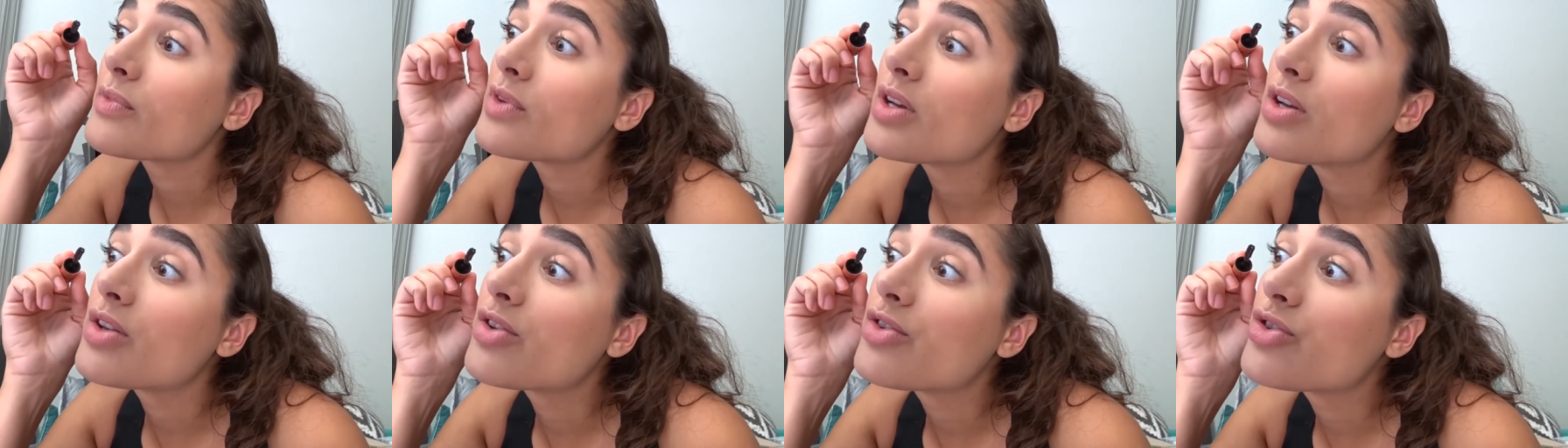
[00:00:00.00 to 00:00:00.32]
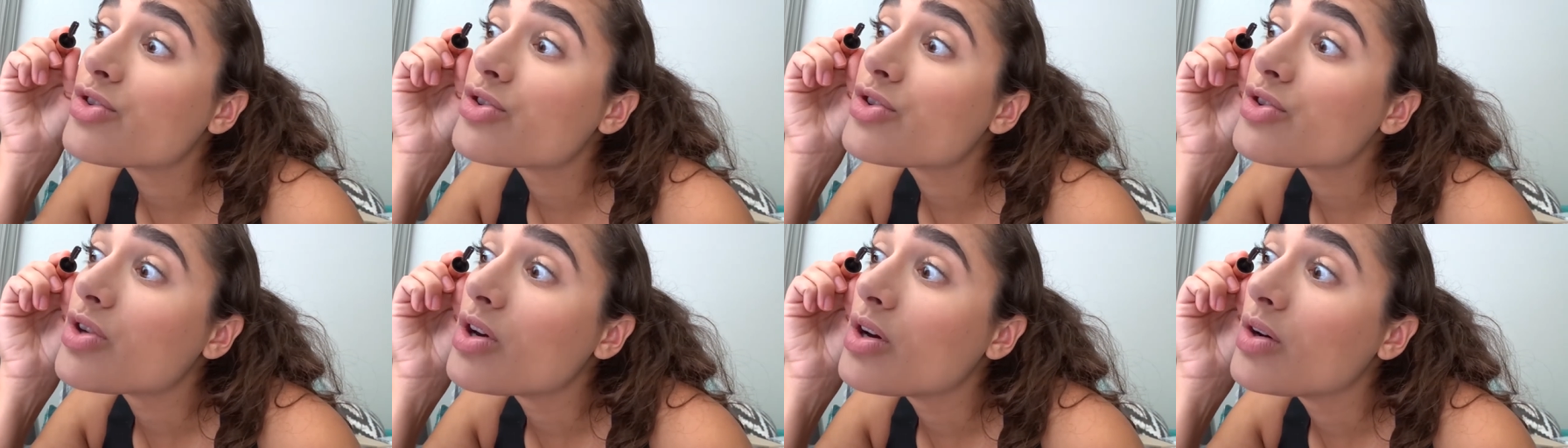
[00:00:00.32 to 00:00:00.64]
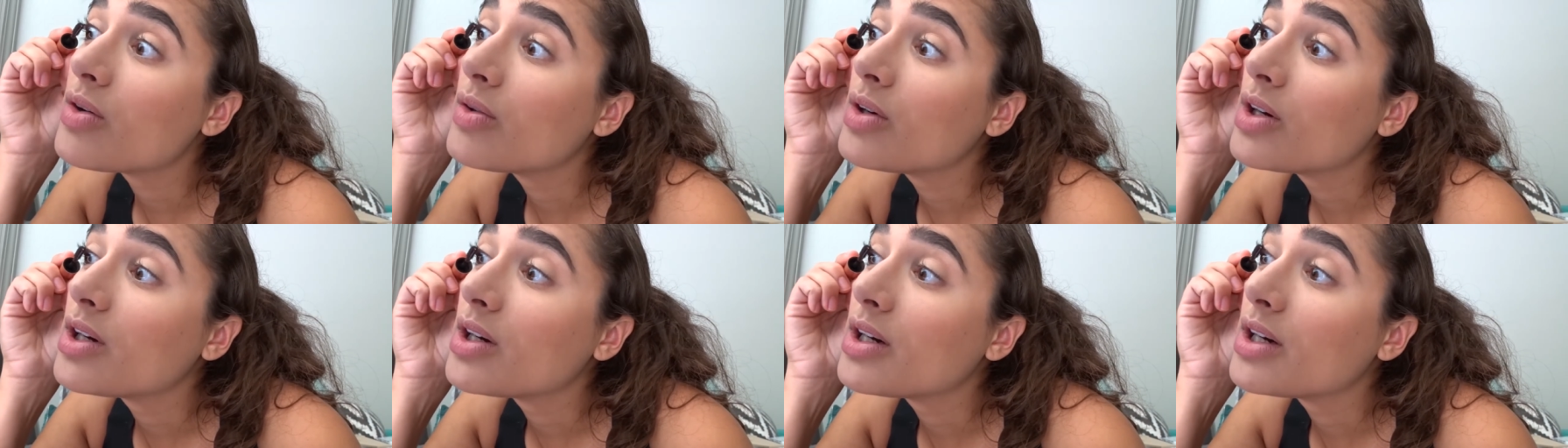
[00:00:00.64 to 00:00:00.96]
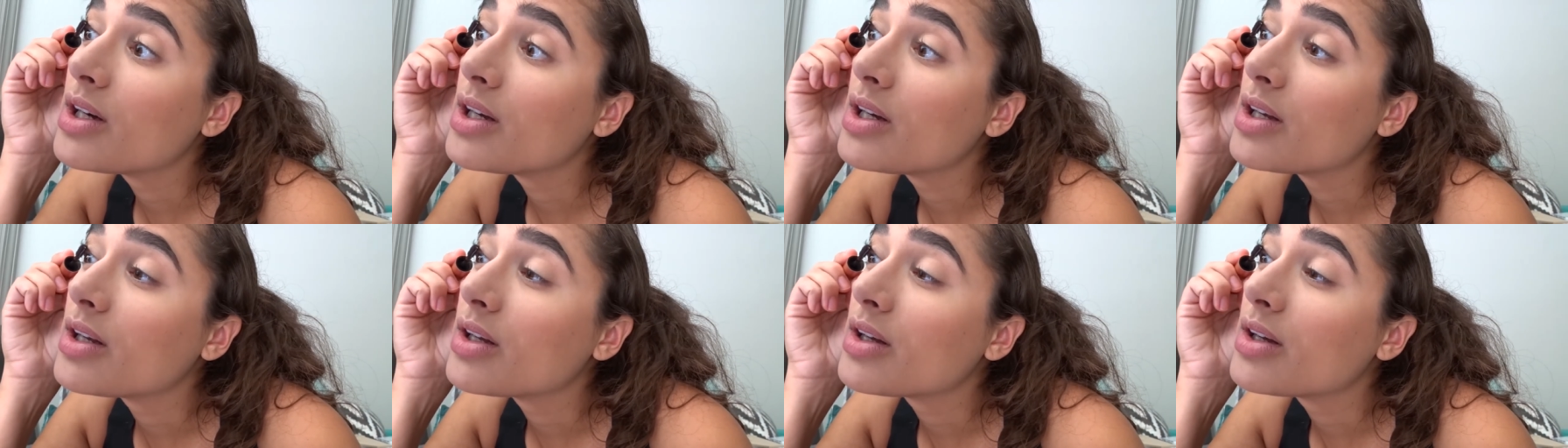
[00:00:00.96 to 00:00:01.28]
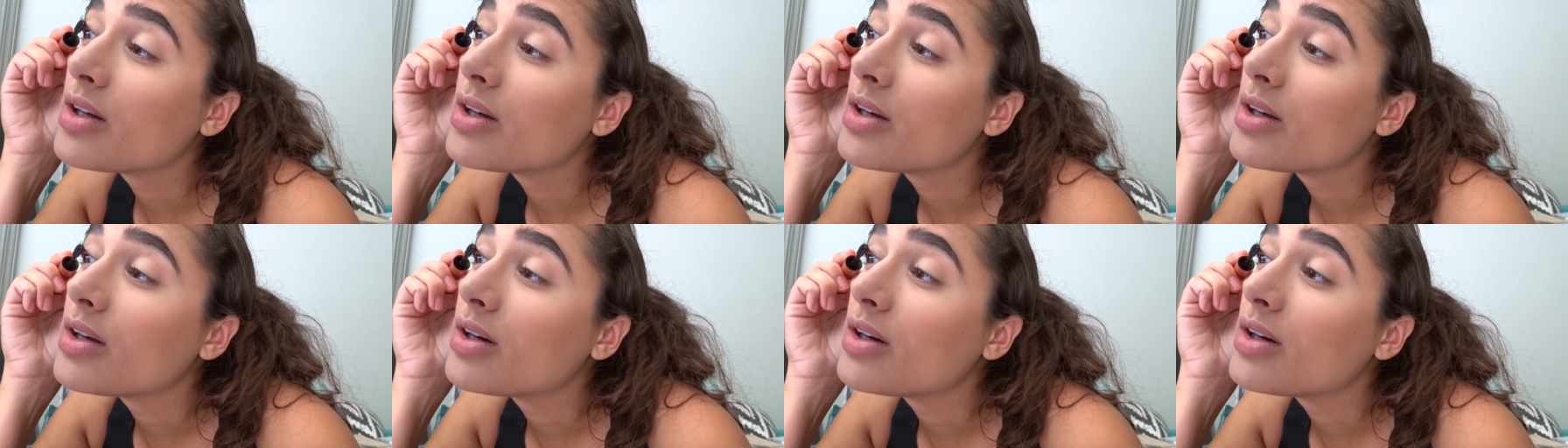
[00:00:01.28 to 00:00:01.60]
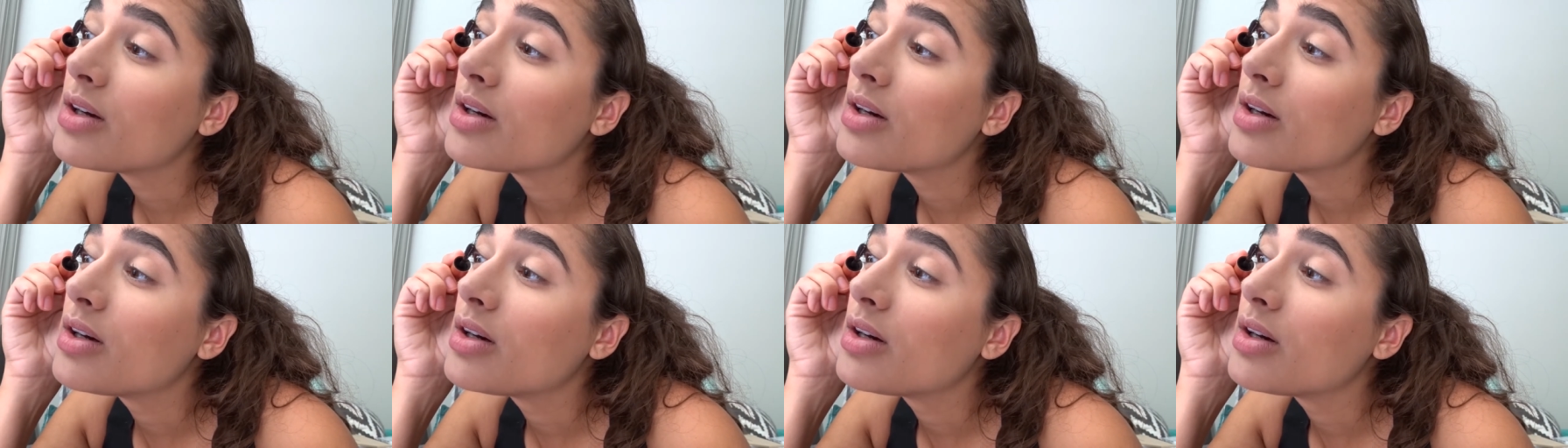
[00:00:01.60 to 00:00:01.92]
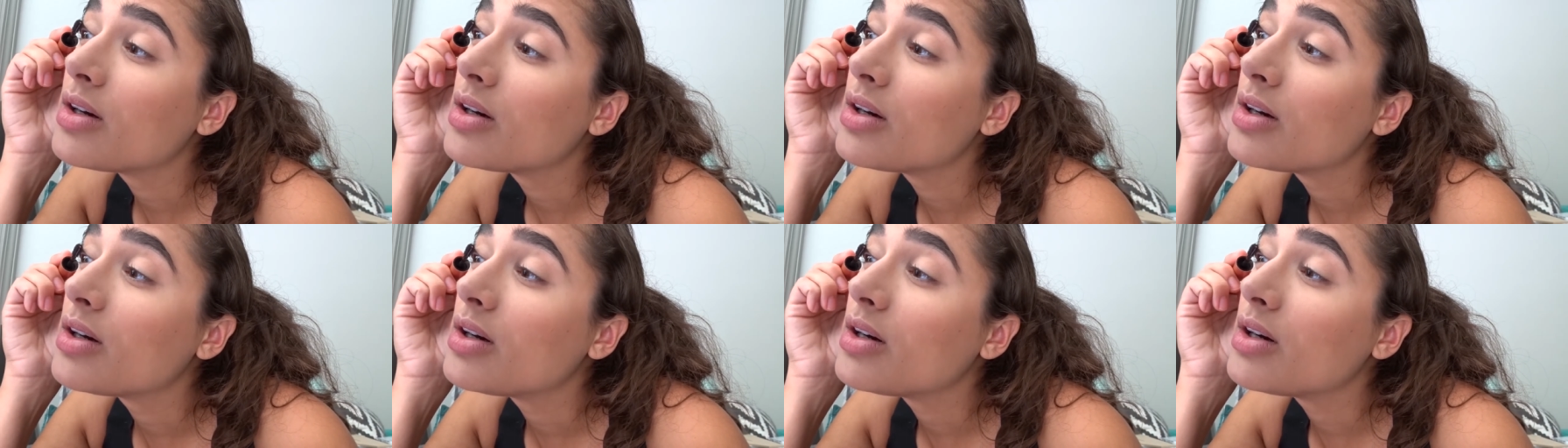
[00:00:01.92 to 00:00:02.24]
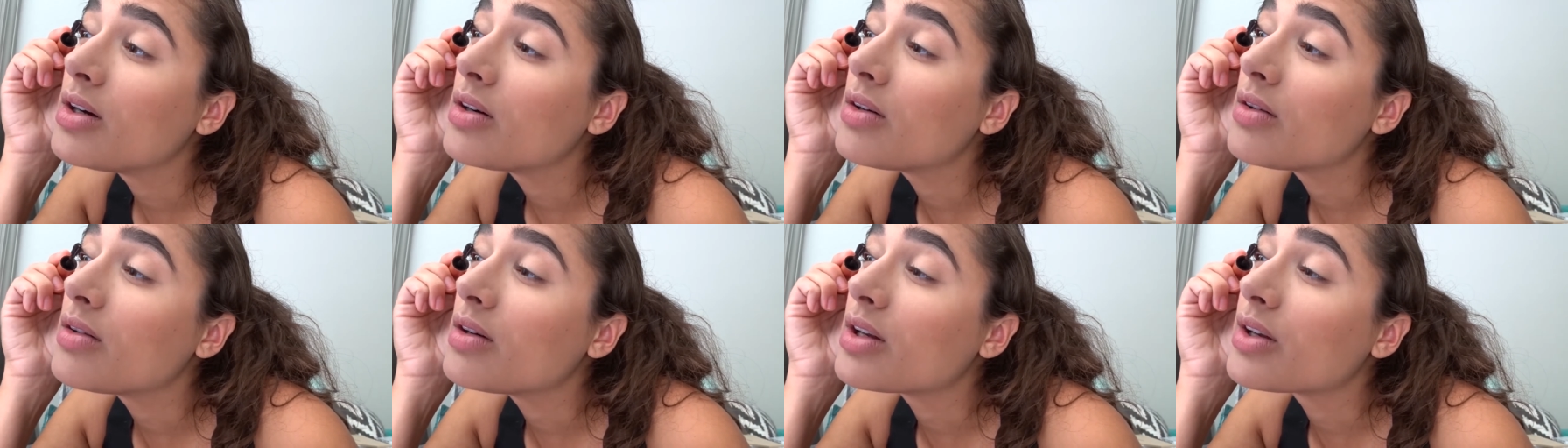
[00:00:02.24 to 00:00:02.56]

It's so good. Oh,